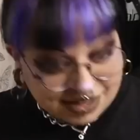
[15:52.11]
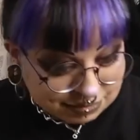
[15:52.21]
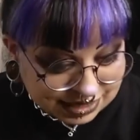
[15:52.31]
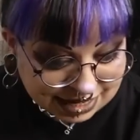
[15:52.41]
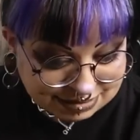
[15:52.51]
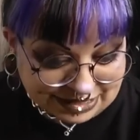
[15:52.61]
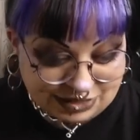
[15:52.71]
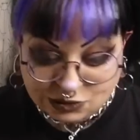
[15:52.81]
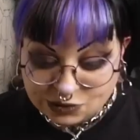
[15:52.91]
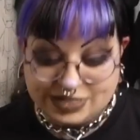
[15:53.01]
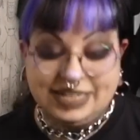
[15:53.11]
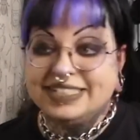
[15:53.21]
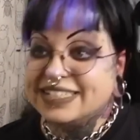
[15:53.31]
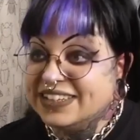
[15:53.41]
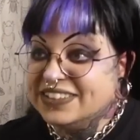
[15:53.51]
my name's not Laura,
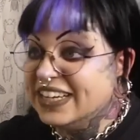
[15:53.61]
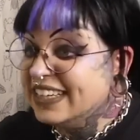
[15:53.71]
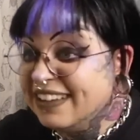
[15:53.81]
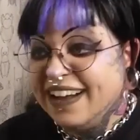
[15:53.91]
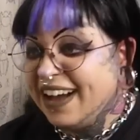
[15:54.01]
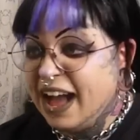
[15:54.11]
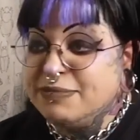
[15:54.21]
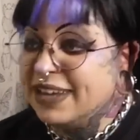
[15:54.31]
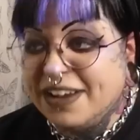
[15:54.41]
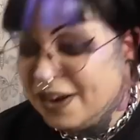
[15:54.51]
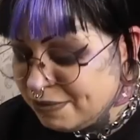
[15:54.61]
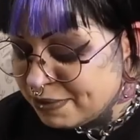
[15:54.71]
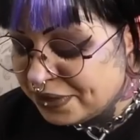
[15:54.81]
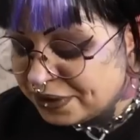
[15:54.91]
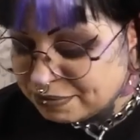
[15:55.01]
so I'm gonna open
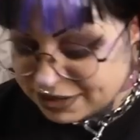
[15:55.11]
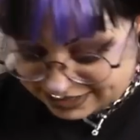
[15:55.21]
them.